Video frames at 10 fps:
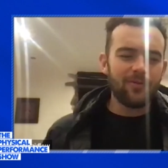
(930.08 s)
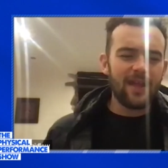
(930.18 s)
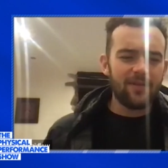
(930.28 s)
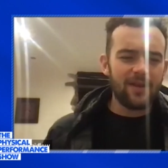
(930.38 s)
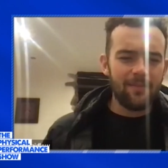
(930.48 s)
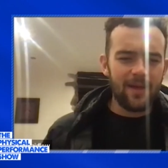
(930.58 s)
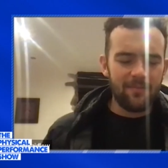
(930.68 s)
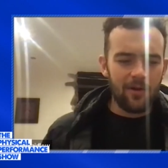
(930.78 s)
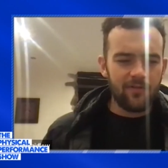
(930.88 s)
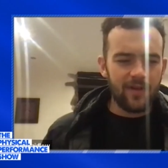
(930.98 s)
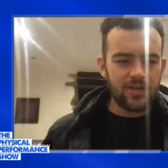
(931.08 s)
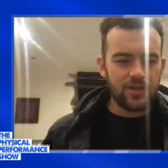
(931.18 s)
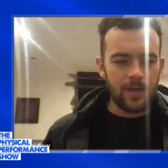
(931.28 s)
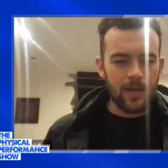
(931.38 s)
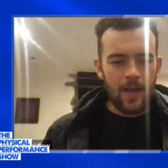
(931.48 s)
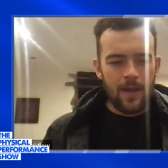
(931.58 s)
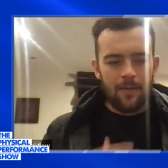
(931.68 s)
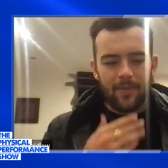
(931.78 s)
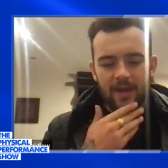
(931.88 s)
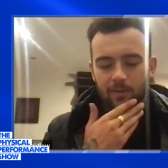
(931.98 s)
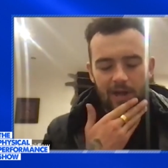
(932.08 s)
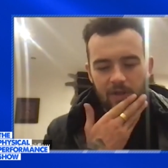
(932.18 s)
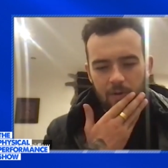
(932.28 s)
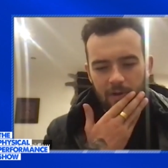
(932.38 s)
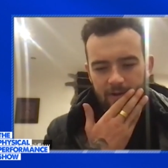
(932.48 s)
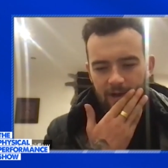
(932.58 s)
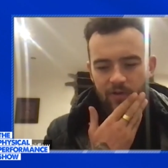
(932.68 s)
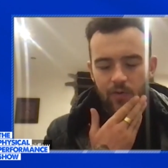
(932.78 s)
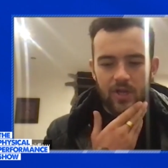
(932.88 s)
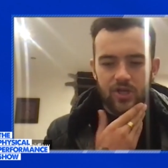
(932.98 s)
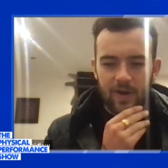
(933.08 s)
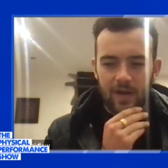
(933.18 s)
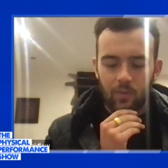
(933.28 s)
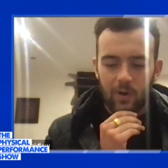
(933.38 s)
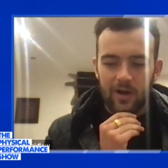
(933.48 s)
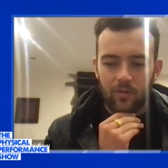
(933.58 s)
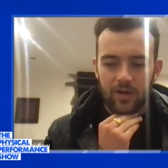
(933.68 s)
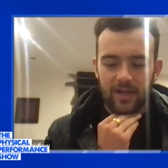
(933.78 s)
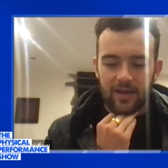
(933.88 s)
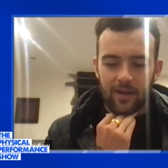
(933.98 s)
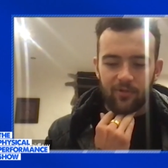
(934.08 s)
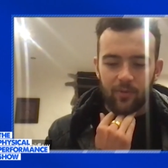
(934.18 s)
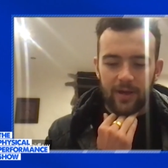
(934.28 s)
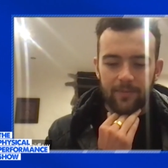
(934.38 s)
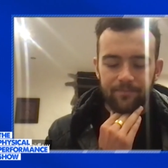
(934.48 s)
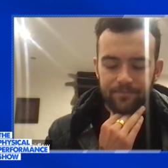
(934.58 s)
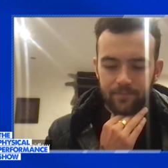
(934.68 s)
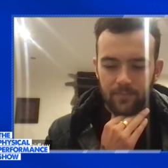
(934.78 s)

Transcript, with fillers: it was definitely a bit of motivation, but equally, I knew I'd trained well leading up to it.